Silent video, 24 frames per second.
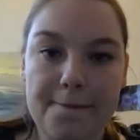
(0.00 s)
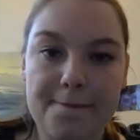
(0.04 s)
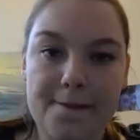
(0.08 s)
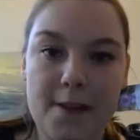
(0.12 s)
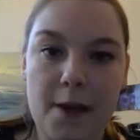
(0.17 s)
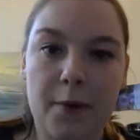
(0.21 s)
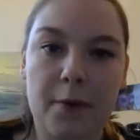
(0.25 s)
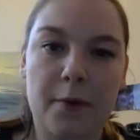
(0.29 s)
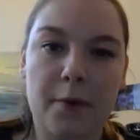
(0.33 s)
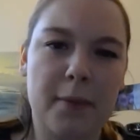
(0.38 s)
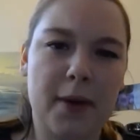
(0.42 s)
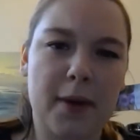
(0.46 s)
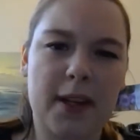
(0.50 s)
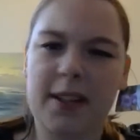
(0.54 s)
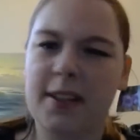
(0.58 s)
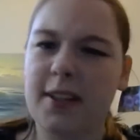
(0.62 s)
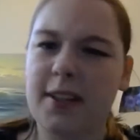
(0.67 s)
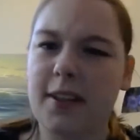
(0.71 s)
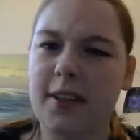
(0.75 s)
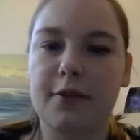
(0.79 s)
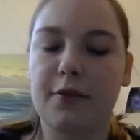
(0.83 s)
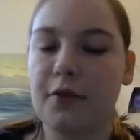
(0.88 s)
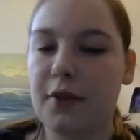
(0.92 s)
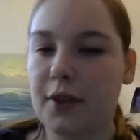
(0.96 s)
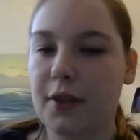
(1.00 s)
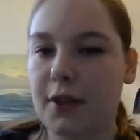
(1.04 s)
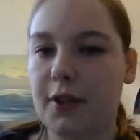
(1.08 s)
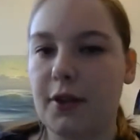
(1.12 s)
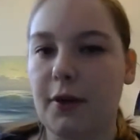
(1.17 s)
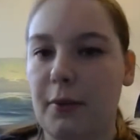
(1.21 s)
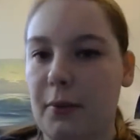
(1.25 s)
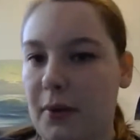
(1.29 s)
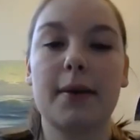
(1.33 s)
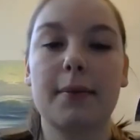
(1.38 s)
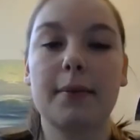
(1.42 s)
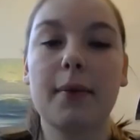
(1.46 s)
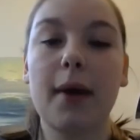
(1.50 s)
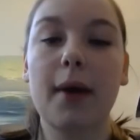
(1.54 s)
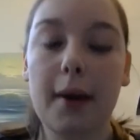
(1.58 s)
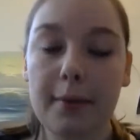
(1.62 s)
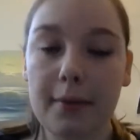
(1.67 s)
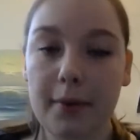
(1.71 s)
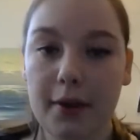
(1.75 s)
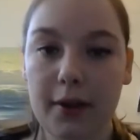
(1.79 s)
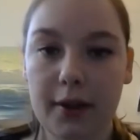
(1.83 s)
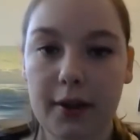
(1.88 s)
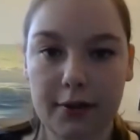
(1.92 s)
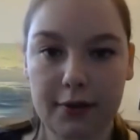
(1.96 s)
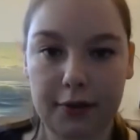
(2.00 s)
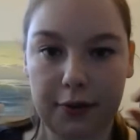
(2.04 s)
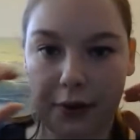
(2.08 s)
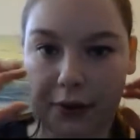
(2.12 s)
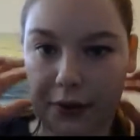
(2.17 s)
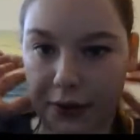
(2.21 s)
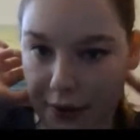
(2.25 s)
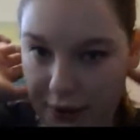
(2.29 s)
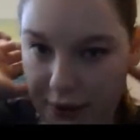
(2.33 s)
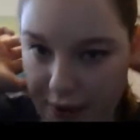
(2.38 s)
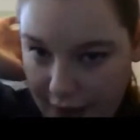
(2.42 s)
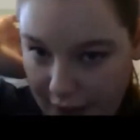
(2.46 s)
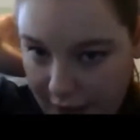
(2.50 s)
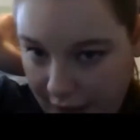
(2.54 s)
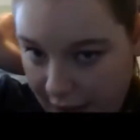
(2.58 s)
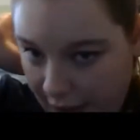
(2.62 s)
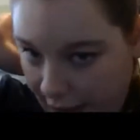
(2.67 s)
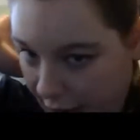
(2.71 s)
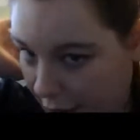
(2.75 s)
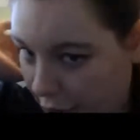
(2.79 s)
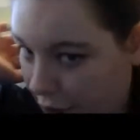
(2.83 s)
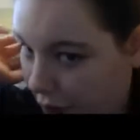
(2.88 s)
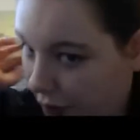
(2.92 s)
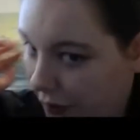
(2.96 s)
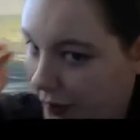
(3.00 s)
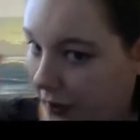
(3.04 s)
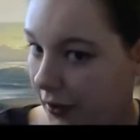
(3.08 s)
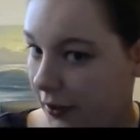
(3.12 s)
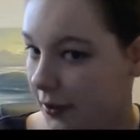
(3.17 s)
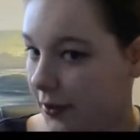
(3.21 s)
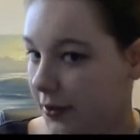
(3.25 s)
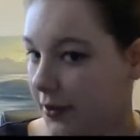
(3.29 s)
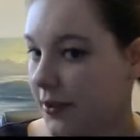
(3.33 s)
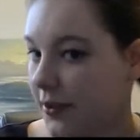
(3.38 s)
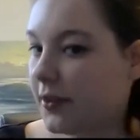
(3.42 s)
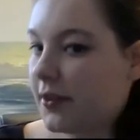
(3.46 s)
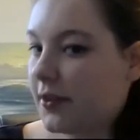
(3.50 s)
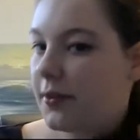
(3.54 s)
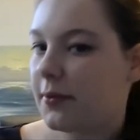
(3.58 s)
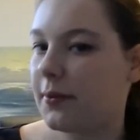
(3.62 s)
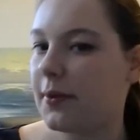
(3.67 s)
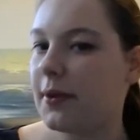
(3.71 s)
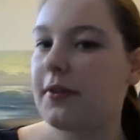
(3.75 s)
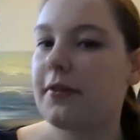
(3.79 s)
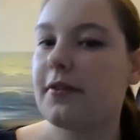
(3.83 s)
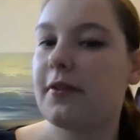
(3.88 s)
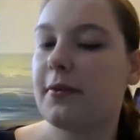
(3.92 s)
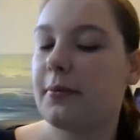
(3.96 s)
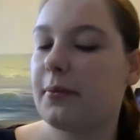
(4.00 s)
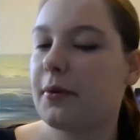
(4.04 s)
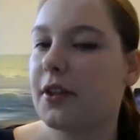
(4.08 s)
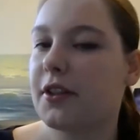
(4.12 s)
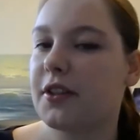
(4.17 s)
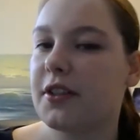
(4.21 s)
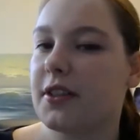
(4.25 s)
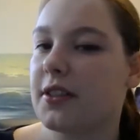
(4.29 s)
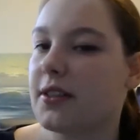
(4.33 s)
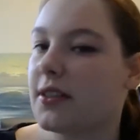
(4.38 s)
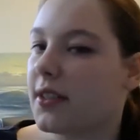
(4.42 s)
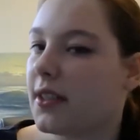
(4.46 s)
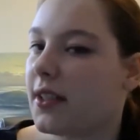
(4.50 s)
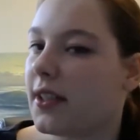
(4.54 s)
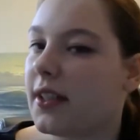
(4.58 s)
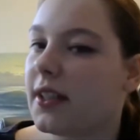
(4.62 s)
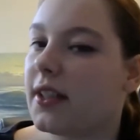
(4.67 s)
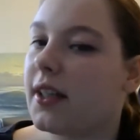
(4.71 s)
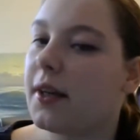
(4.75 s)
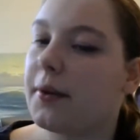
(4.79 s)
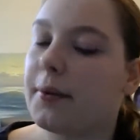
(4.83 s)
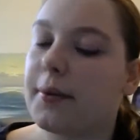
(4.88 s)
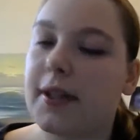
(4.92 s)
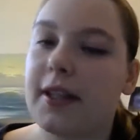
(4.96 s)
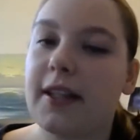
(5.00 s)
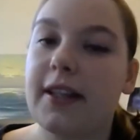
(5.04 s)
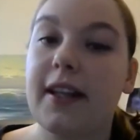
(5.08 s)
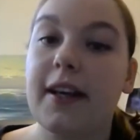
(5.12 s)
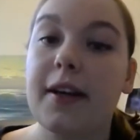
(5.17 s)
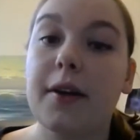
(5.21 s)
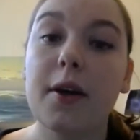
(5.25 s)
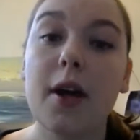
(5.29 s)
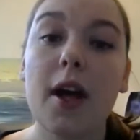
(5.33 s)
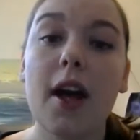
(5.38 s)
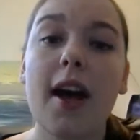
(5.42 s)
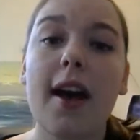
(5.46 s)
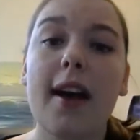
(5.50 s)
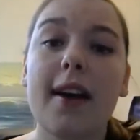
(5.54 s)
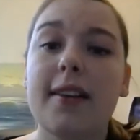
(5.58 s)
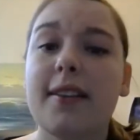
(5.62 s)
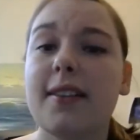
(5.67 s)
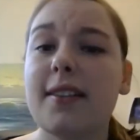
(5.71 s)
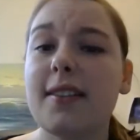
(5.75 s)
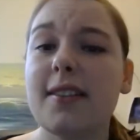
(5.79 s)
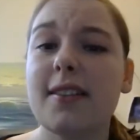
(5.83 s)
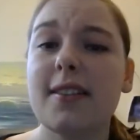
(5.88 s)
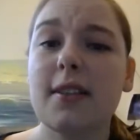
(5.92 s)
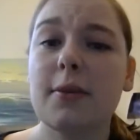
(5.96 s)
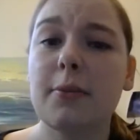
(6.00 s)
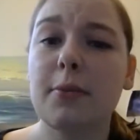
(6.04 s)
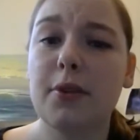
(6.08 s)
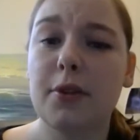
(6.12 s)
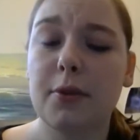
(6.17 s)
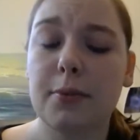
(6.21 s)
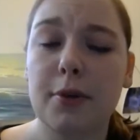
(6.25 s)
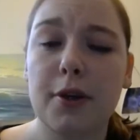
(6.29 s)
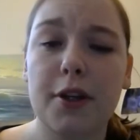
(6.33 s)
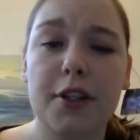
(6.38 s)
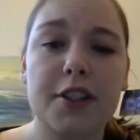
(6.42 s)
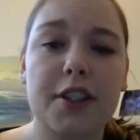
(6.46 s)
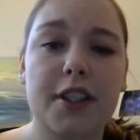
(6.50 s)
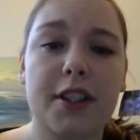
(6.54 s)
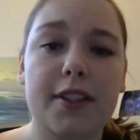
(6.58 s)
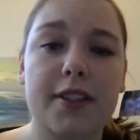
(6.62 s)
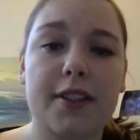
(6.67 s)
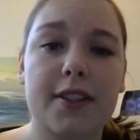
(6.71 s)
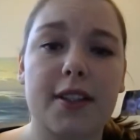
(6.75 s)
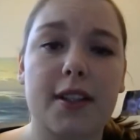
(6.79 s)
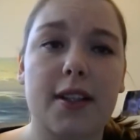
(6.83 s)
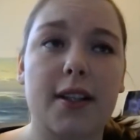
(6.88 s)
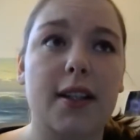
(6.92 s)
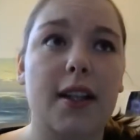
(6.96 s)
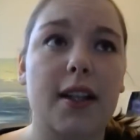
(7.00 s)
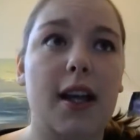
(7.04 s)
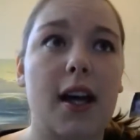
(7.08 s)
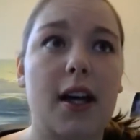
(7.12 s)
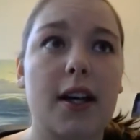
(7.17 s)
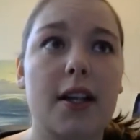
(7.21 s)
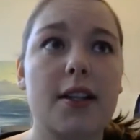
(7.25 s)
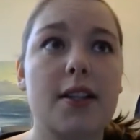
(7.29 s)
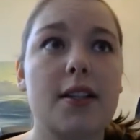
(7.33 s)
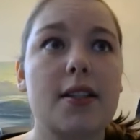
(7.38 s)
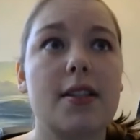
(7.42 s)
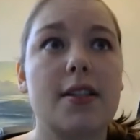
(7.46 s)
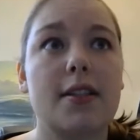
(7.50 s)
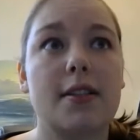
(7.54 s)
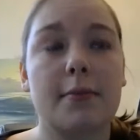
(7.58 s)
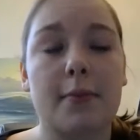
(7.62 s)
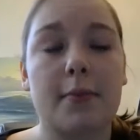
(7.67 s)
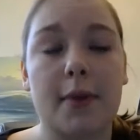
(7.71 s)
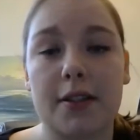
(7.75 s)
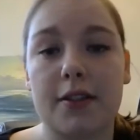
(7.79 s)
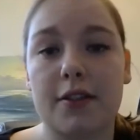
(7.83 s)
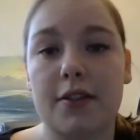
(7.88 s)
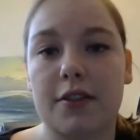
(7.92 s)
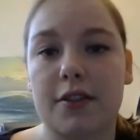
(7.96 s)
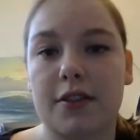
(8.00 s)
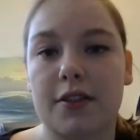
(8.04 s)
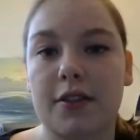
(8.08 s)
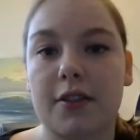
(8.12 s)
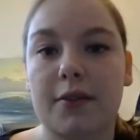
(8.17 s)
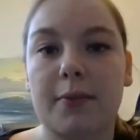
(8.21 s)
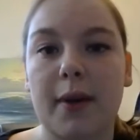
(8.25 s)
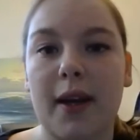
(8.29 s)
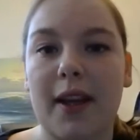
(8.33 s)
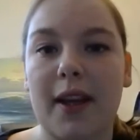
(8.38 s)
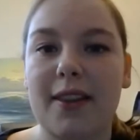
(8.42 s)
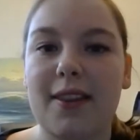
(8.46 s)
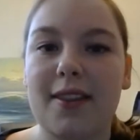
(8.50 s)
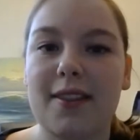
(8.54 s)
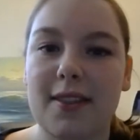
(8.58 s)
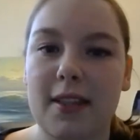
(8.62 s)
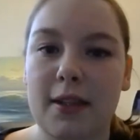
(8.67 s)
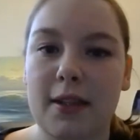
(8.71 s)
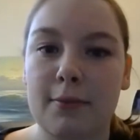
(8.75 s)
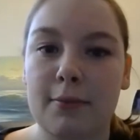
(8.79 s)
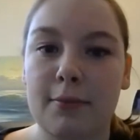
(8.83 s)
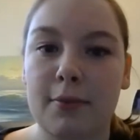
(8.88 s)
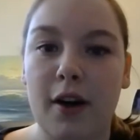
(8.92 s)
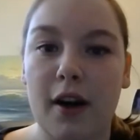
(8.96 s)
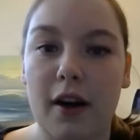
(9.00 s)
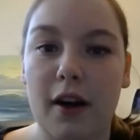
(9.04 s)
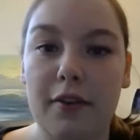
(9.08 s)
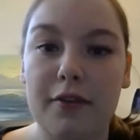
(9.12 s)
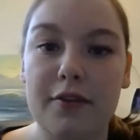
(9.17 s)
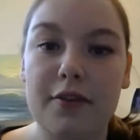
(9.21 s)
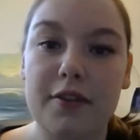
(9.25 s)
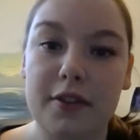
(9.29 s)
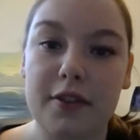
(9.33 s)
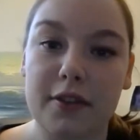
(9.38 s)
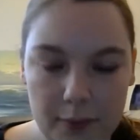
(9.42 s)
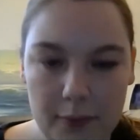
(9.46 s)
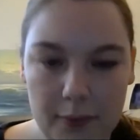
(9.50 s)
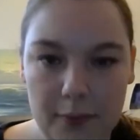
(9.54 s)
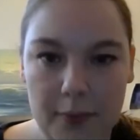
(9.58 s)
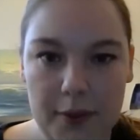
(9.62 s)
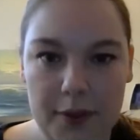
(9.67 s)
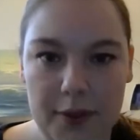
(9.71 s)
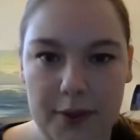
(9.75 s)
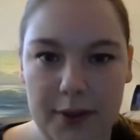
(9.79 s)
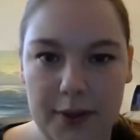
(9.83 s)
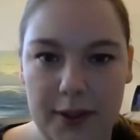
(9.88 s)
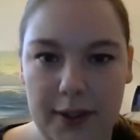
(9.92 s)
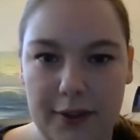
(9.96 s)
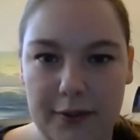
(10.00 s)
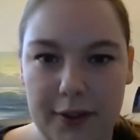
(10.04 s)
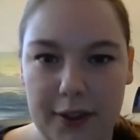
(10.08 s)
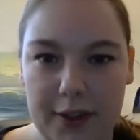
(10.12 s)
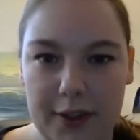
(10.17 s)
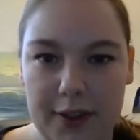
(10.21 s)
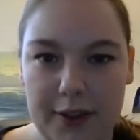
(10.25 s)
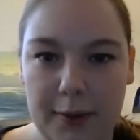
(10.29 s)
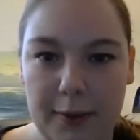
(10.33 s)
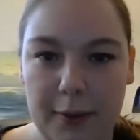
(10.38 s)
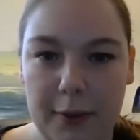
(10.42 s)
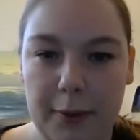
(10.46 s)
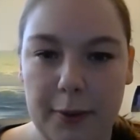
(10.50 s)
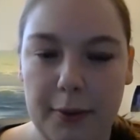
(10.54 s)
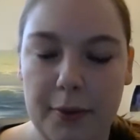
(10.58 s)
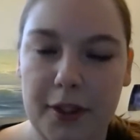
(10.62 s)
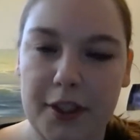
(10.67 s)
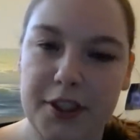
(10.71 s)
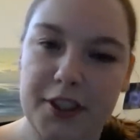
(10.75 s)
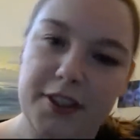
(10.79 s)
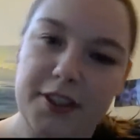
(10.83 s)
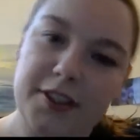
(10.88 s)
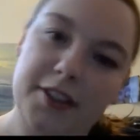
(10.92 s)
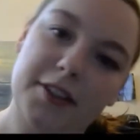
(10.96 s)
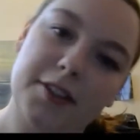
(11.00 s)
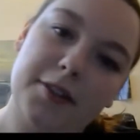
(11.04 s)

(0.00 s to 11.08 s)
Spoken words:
I will make another video of that. I'm looking forward to that, actually. It's one of the projects that I really like. Did a similar project last semester. We had the same prof, so we're doing a very similar project.